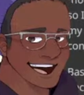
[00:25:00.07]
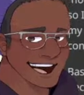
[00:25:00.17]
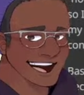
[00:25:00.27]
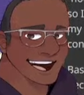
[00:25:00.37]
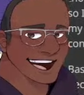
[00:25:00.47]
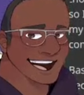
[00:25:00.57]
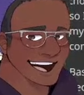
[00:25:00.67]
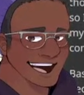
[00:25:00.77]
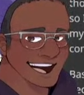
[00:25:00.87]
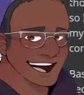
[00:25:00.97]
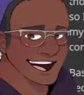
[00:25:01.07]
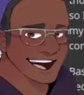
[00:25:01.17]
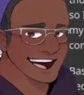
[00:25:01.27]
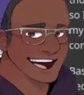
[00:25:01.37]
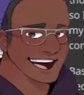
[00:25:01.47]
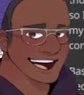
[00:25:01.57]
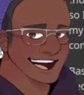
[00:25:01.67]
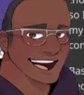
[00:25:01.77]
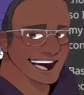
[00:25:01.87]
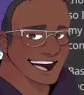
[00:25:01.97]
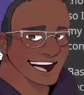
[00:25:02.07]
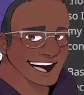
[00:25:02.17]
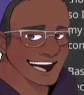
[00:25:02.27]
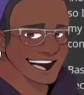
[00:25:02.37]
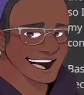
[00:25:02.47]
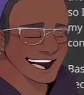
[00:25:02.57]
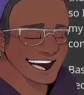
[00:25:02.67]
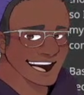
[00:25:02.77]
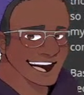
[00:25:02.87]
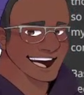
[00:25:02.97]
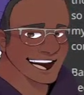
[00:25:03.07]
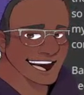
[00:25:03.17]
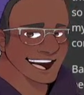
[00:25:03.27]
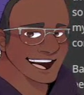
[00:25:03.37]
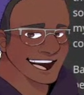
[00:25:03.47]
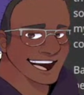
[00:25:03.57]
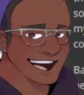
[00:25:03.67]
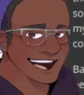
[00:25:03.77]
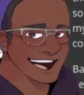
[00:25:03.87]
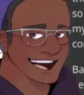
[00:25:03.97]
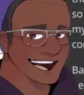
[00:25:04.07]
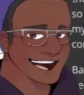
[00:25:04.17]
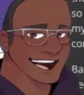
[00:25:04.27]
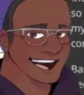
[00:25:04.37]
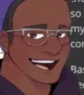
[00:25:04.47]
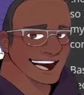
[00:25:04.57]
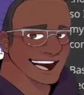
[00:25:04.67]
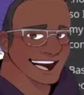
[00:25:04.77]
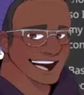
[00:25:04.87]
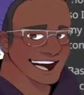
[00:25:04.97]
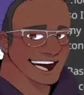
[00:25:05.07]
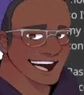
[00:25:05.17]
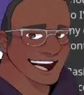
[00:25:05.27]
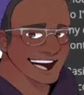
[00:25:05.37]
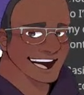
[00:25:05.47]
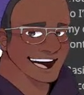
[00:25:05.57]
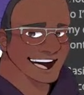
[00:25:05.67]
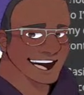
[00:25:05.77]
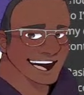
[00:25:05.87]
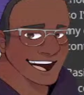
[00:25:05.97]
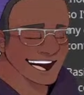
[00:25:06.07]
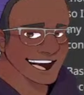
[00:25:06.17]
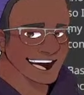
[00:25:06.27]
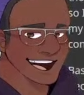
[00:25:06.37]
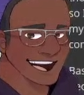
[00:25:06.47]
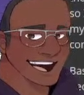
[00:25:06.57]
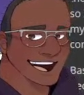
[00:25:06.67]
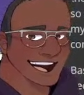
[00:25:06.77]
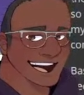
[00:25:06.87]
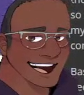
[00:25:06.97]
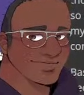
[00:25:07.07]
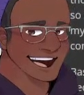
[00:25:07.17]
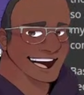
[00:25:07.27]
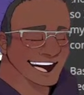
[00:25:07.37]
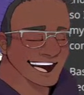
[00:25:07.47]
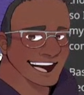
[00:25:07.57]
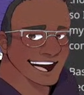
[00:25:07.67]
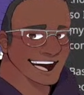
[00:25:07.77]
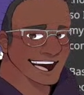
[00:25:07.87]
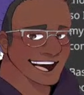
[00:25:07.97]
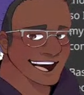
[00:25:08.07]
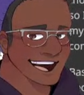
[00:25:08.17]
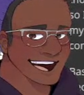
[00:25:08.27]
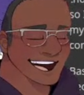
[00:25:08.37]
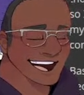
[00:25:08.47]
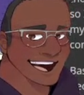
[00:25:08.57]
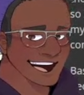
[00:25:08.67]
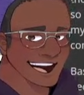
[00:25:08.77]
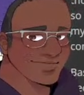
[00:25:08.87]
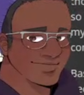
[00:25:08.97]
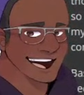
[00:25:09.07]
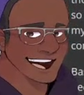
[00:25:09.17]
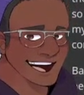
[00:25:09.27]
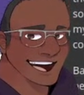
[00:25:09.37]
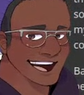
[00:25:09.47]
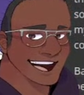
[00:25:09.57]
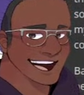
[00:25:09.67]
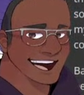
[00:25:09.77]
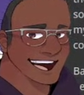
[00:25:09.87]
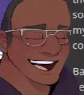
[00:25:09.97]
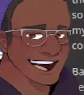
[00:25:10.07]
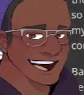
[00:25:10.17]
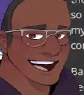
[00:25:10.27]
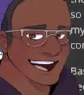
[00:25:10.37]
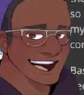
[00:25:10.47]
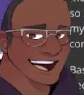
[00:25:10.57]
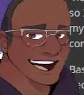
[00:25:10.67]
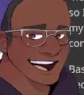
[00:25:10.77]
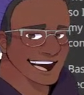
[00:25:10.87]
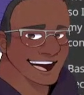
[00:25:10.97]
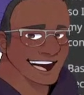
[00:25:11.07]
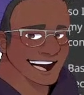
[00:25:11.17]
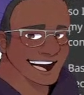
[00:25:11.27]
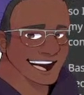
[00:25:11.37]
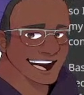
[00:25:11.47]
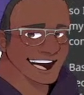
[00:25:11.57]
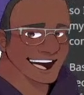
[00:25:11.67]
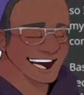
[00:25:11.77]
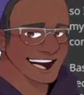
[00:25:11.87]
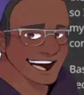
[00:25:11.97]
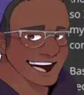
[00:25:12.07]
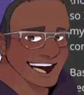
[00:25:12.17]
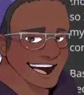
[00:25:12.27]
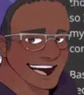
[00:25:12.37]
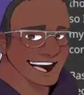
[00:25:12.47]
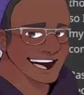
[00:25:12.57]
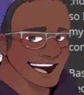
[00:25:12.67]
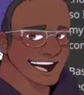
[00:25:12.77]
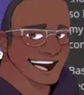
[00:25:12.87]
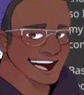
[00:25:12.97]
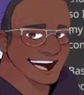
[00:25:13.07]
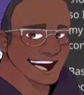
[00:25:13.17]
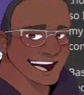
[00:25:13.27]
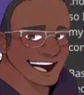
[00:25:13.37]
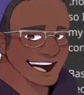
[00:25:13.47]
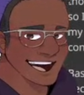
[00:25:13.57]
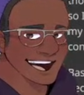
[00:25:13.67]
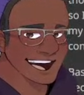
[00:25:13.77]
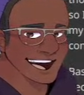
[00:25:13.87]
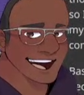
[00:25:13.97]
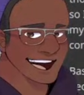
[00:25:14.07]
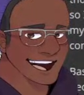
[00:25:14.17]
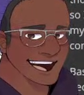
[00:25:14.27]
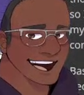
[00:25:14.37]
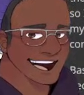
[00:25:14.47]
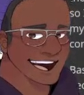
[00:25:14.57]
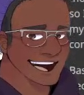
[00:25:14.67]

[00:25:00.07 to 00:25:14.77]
managed the copyright for that song in the UK. I called them, I had a conversation with them, and I actually got that completely resolved, and I didn't have to pay them a fee, but I had to pay them a percentage of revenue on that video. That video made $0, so it doesn't matter.